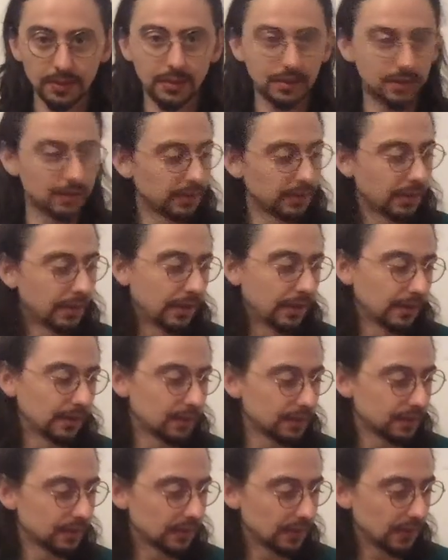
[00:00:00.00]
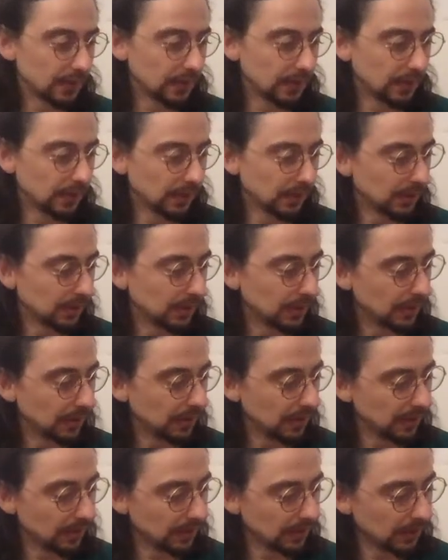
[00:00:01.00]
like C,
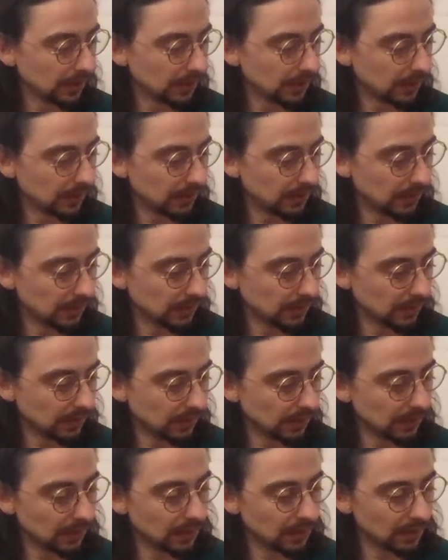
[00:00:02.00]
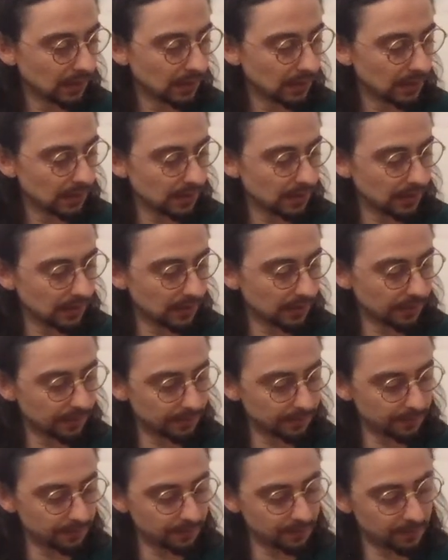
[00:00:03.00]
D, E, F,
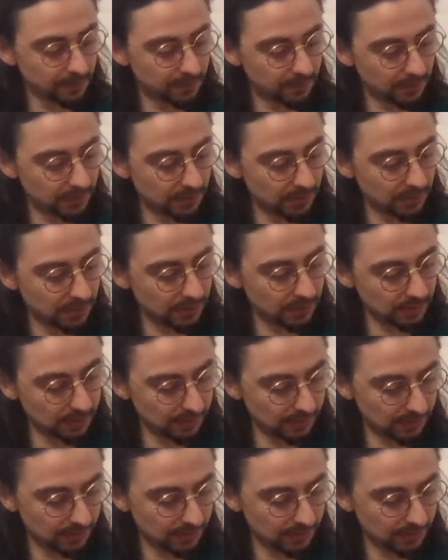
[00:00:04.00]
G.